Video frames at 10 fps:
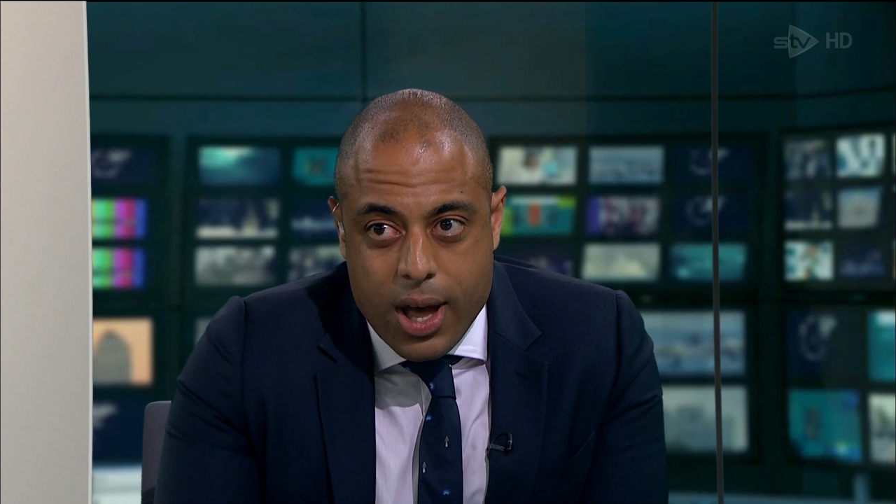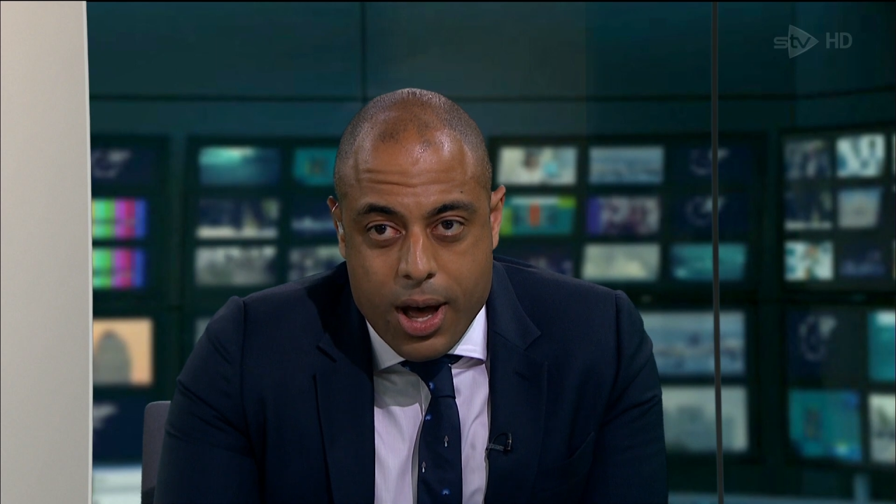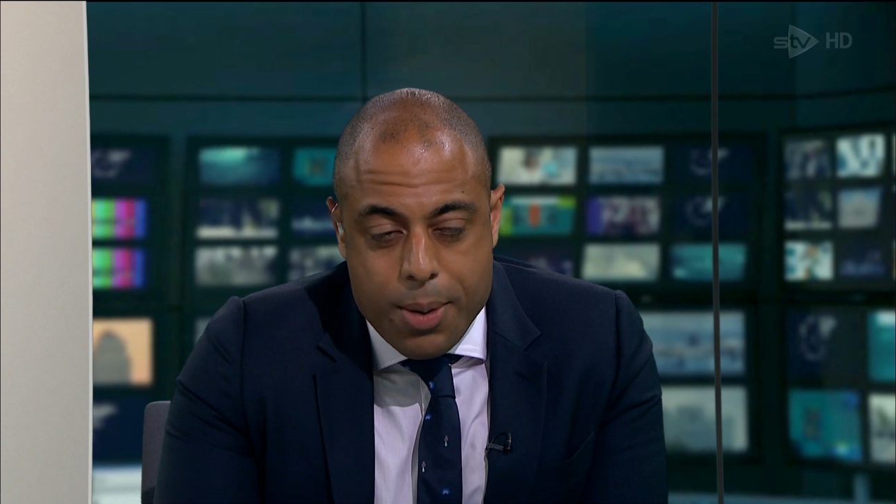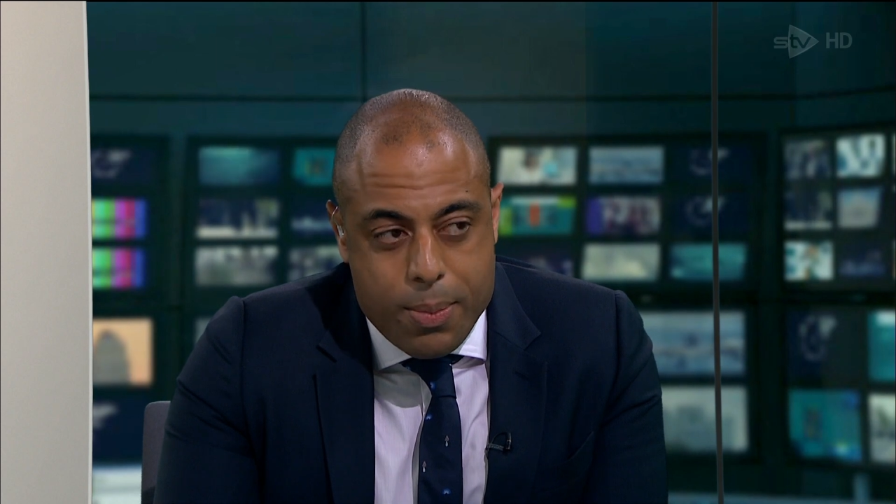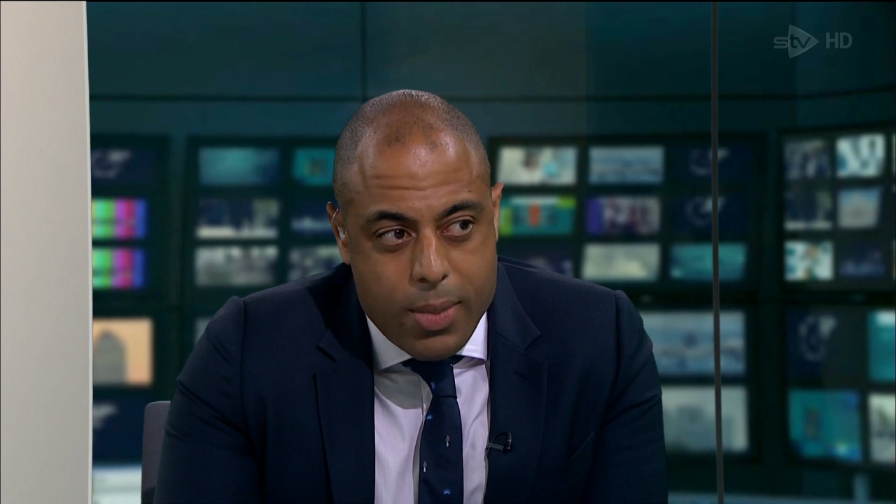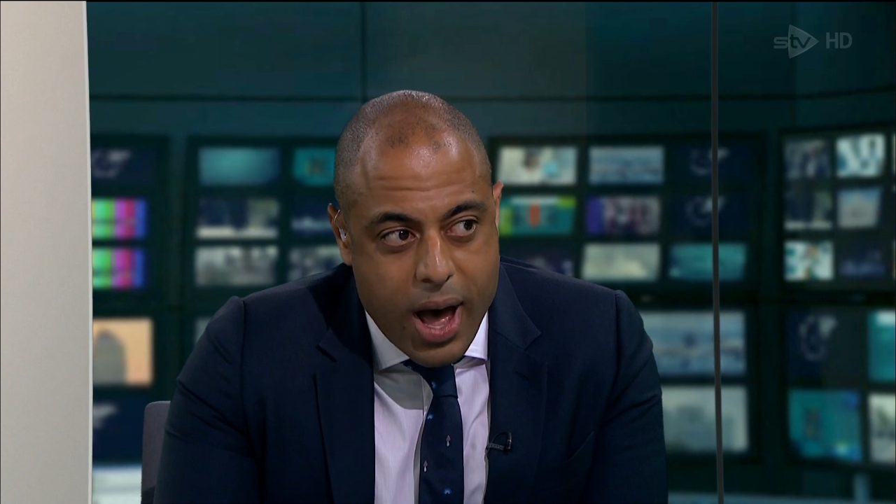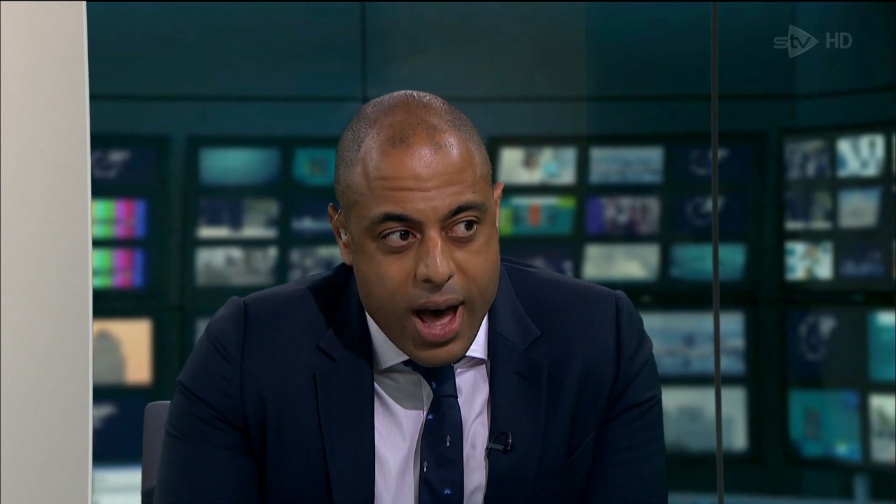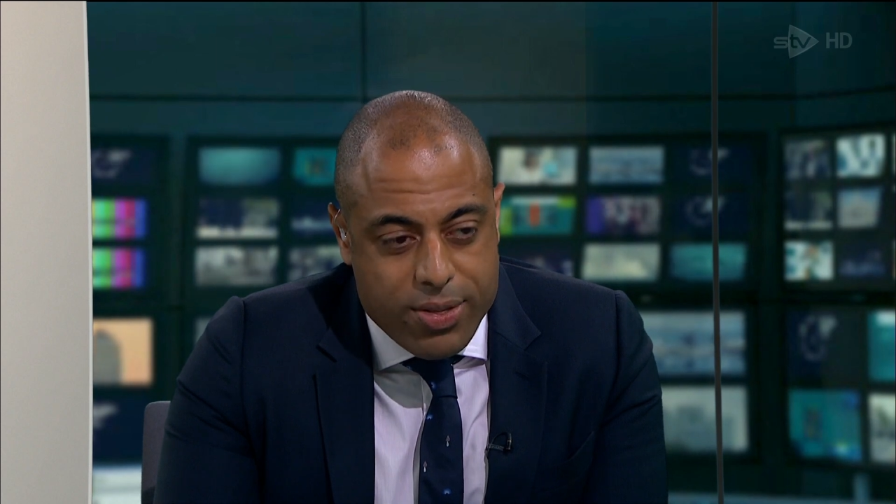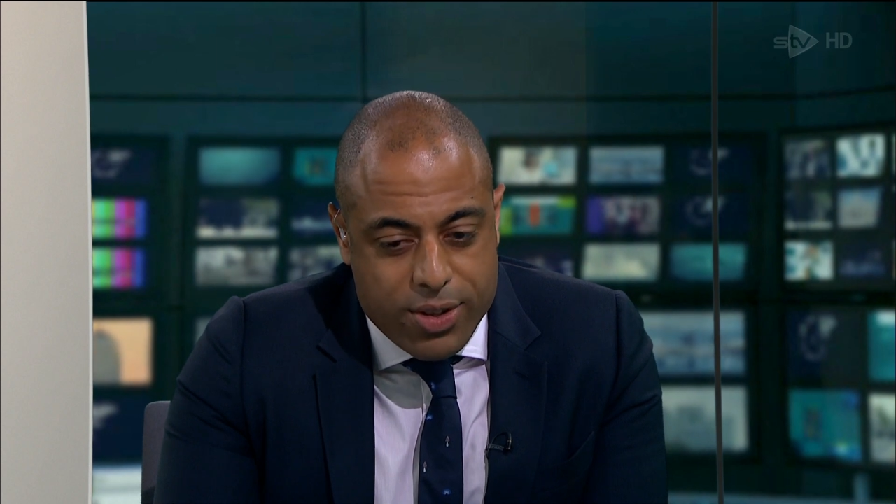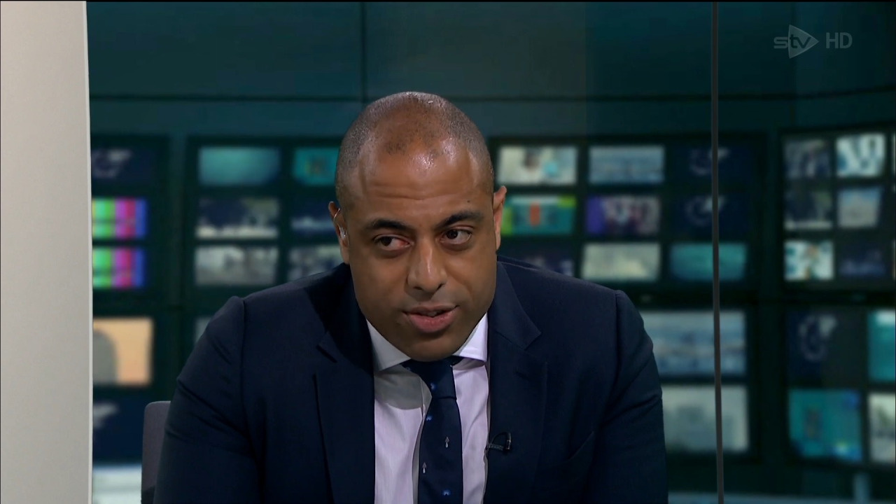um,
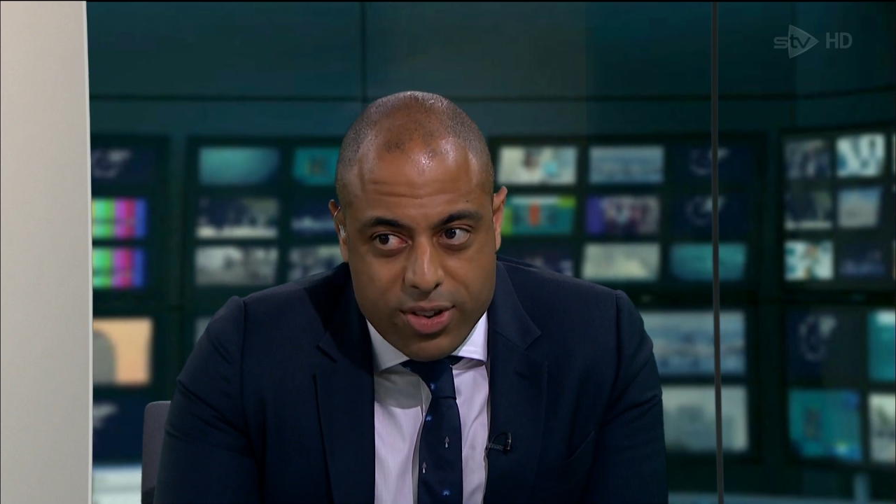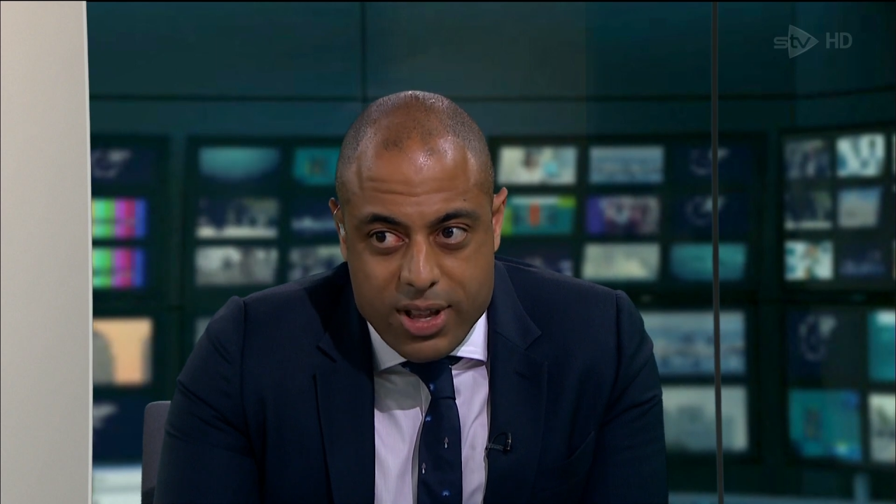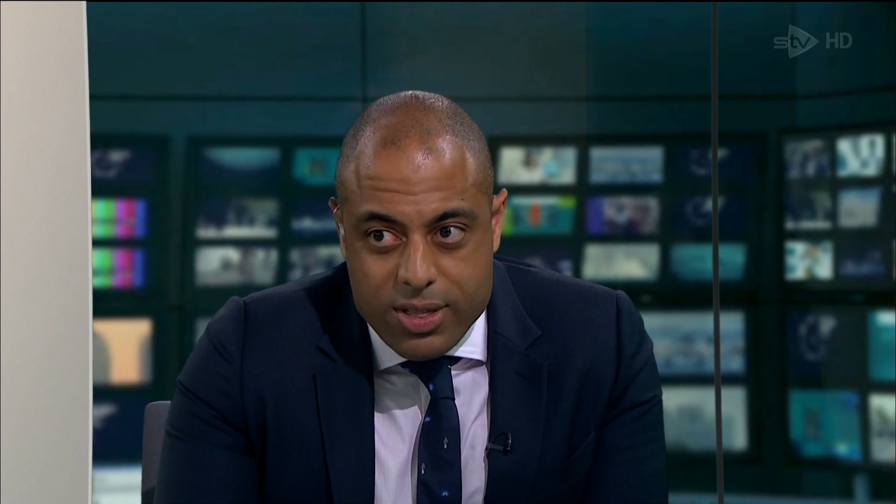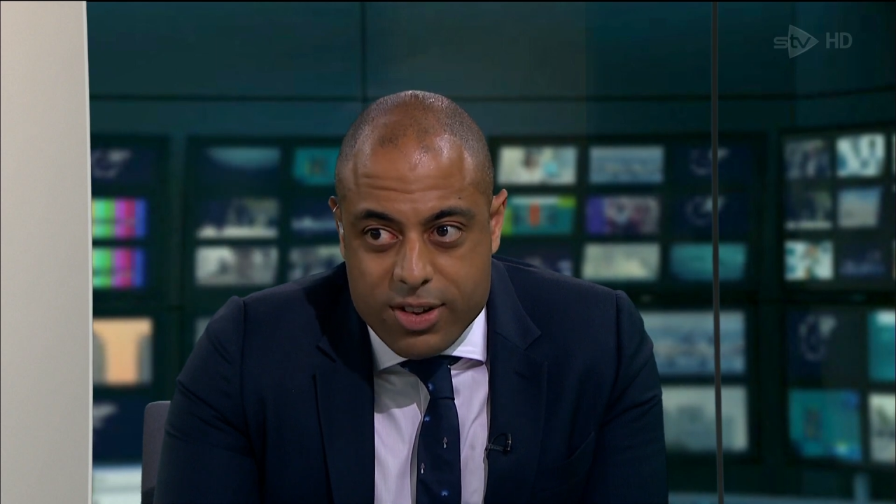at the scene.